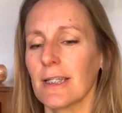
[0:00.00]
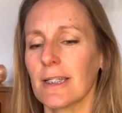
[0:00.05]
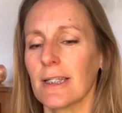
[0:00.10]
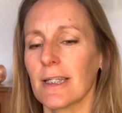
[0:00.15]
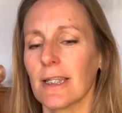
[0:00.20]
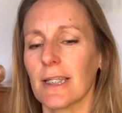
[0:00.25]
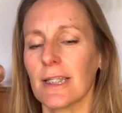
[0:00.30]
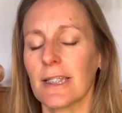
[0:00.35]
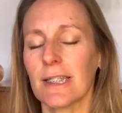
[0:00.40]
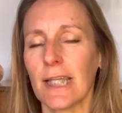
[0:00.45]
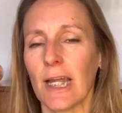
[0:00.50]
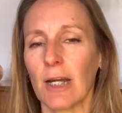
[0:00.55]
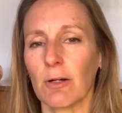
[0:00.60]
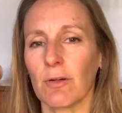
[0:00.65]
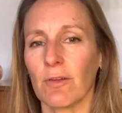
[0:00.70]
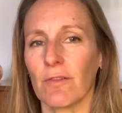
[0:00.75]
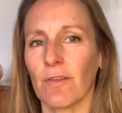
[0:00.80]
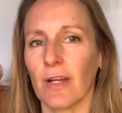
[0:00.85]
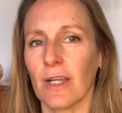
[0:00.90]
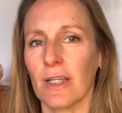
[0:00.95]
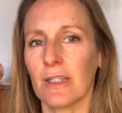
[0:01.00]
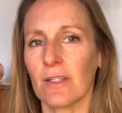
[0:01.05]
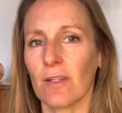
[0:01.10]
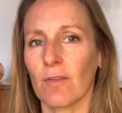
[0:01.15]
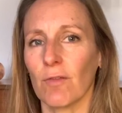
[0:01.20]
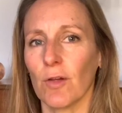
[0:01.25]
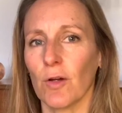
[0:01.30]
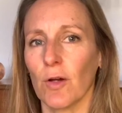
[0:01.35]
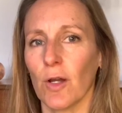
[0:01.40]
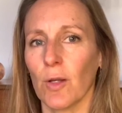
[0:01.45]
to the sacrifice
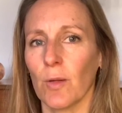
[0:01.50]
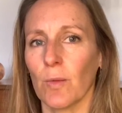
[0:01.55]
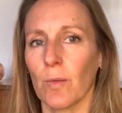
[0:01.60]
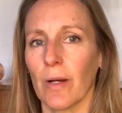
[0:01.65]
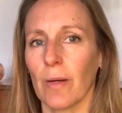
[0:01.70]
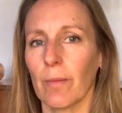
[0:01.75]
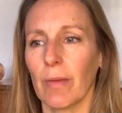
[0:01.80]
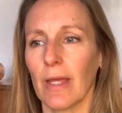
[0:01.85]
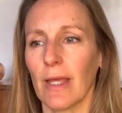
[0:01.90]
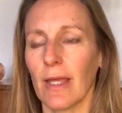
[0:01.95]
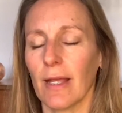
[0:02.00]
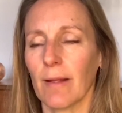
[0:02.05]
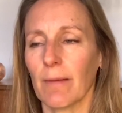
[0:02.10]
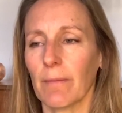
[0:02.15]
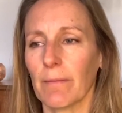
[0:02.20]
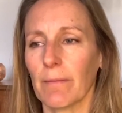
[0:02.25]
of your own well-being.